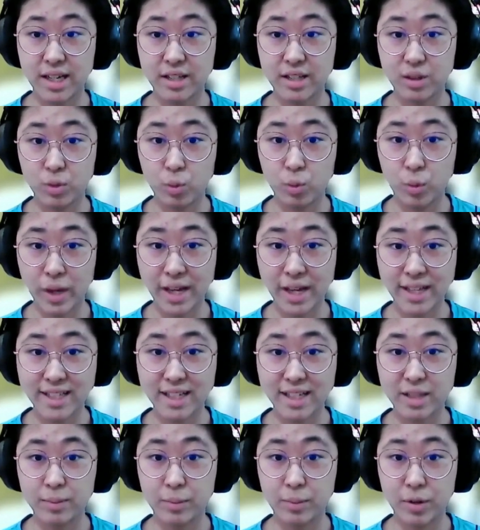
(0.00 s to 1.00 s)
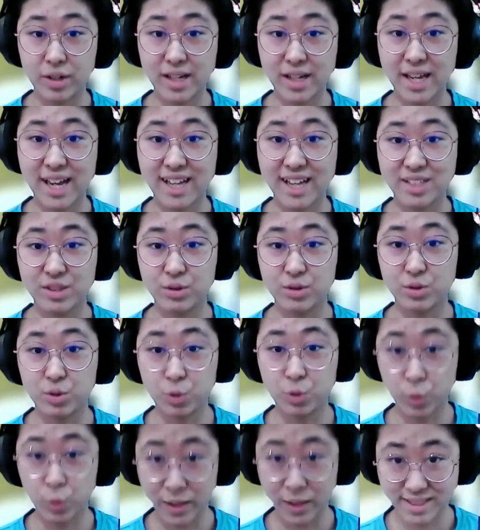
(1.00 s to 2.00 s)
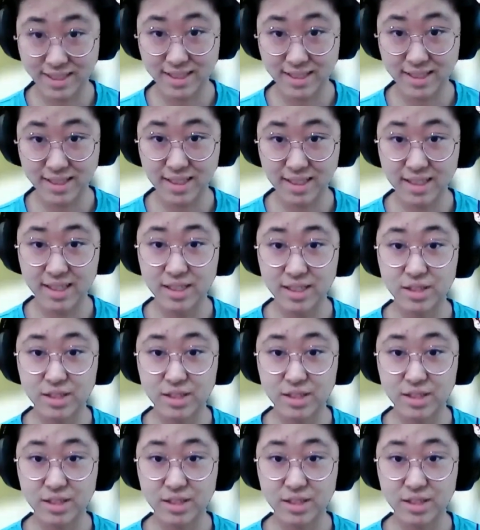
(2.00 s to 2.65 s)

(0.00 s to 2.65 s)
in a way that the body has to twist.